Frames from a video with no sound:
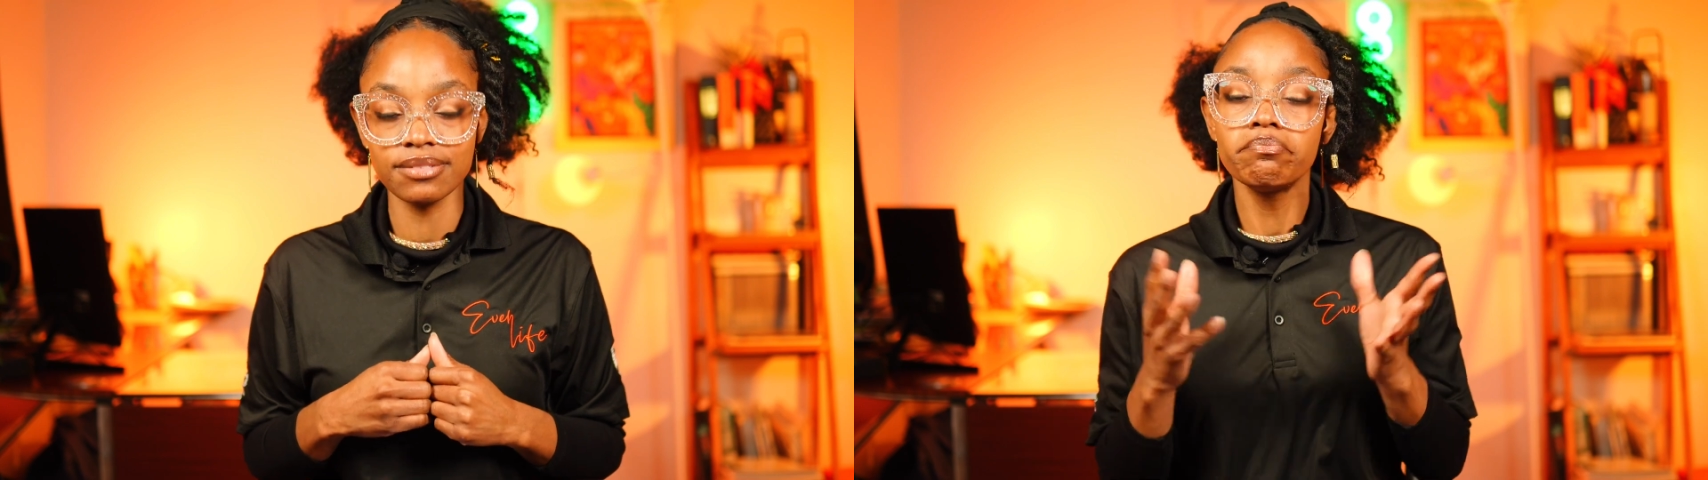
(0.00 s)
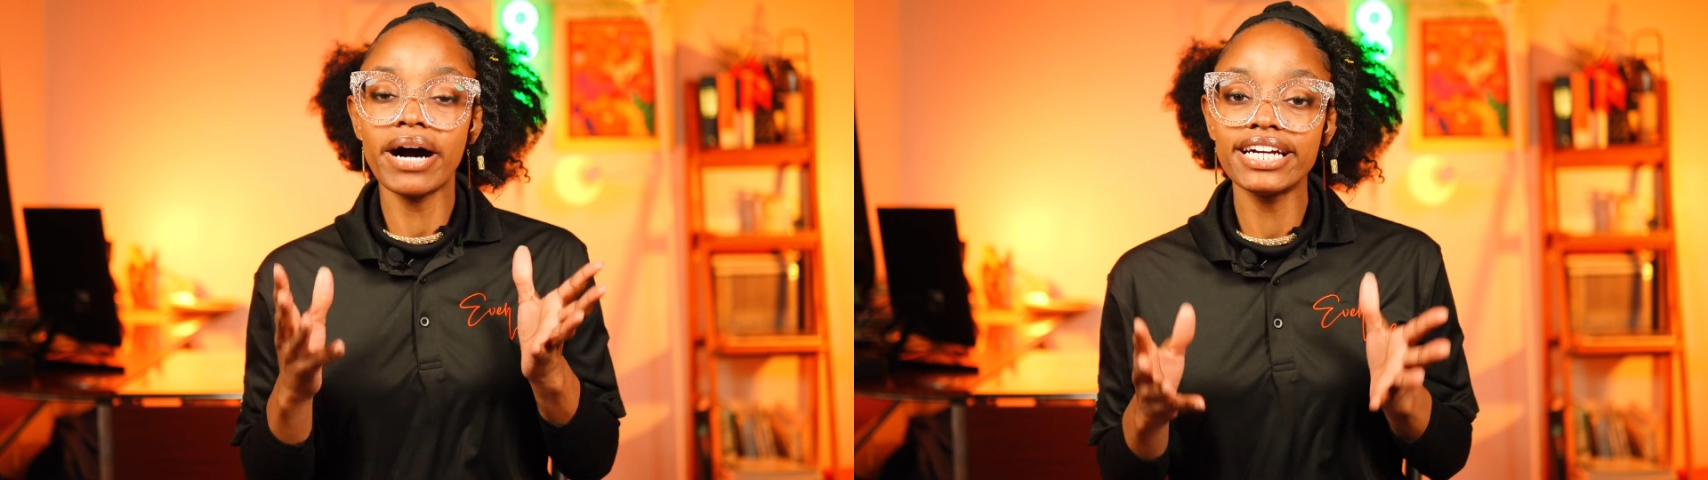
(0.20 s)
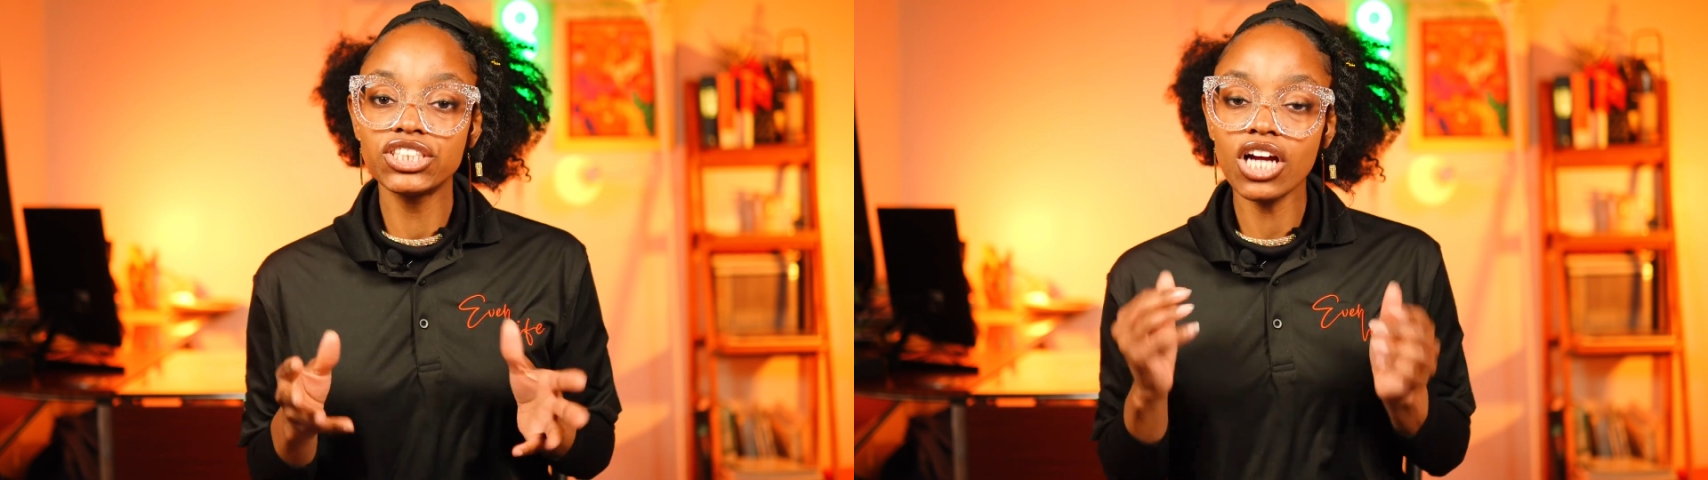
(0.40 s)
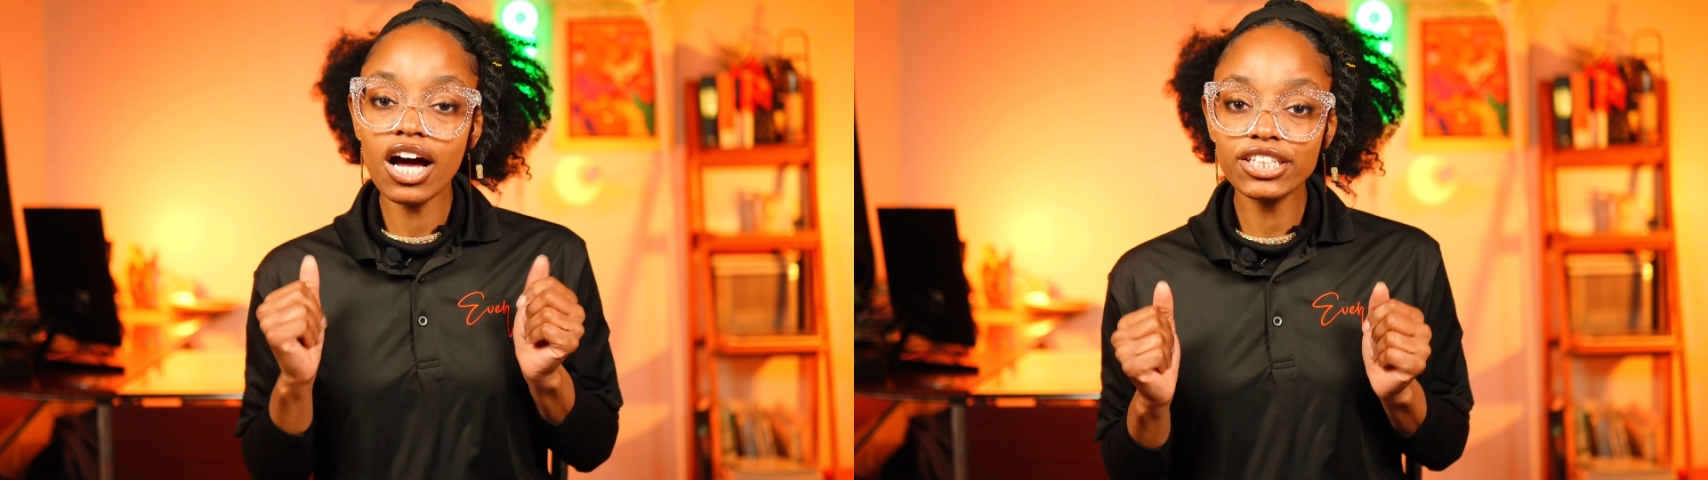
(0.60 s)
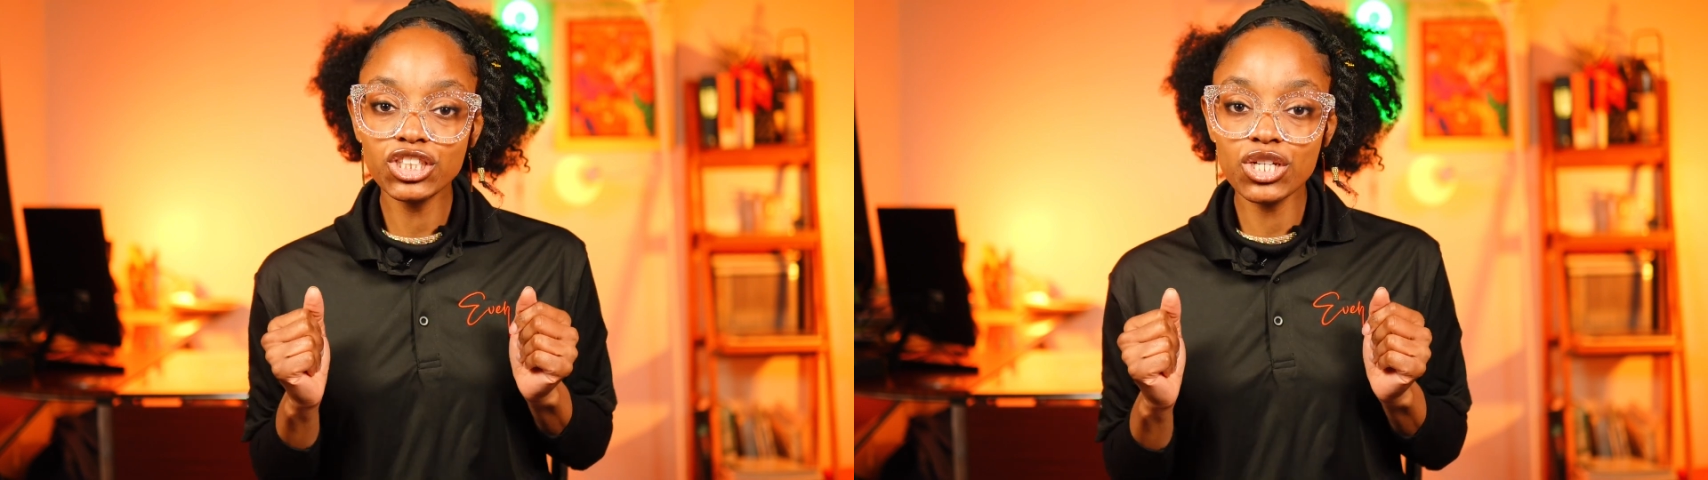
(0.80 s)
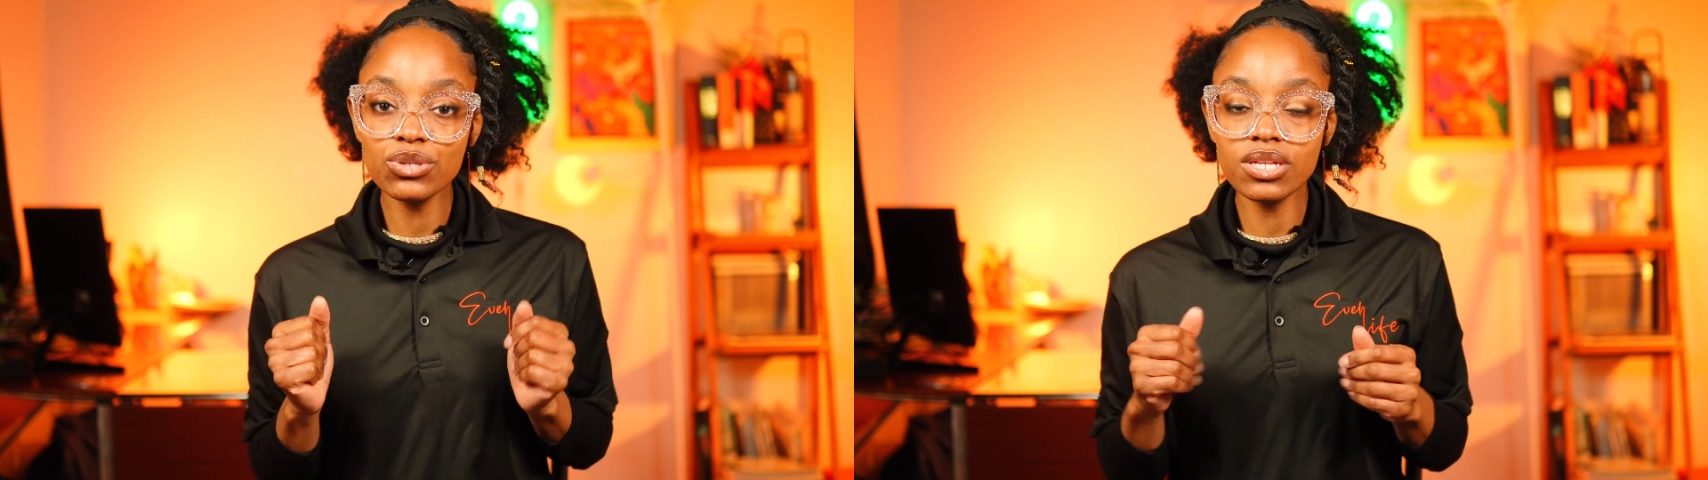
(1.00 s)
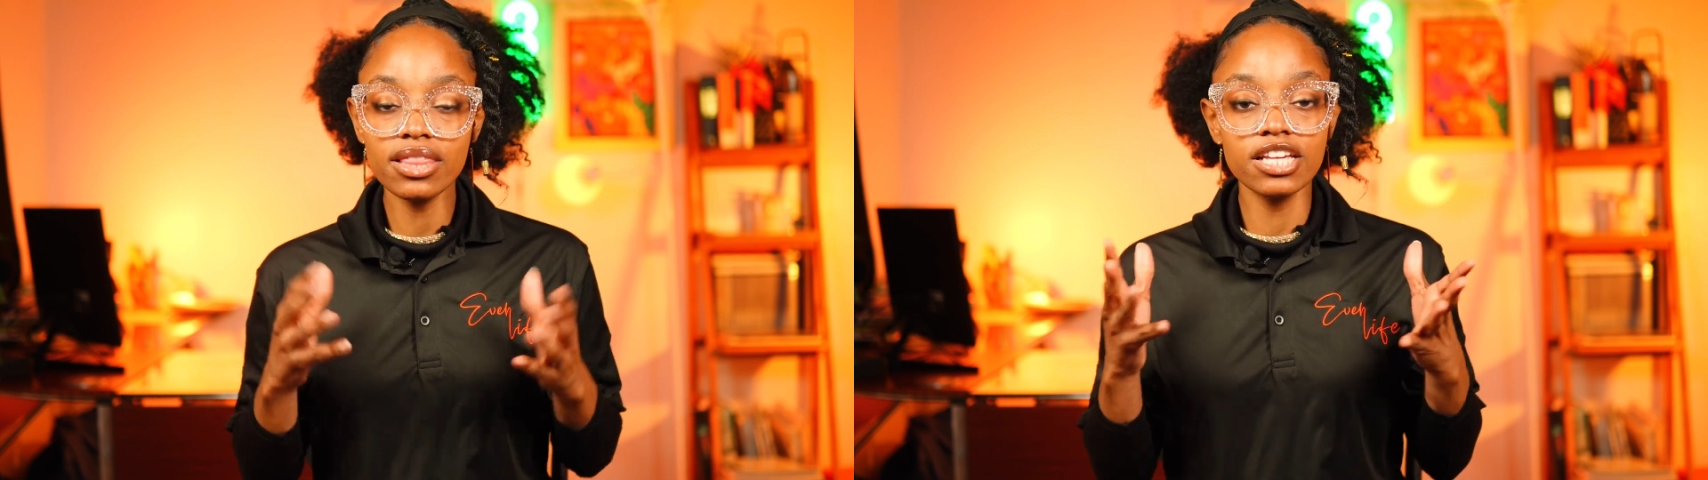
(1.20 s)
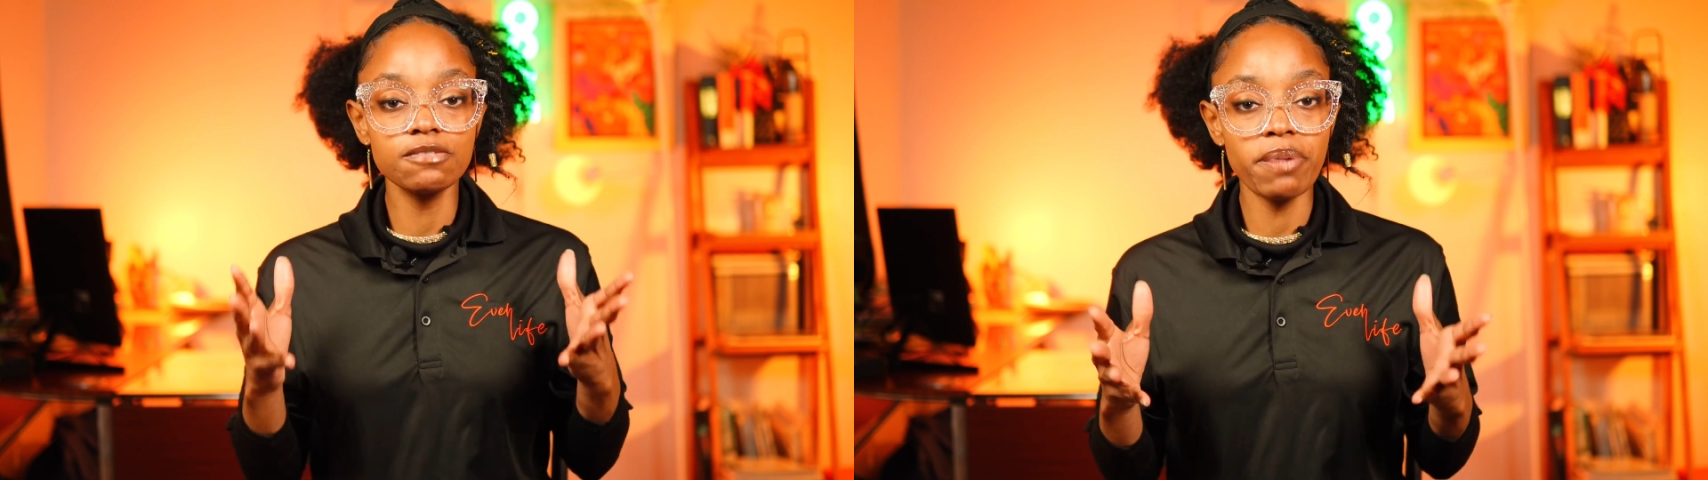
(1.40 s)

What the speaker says: By John choosing this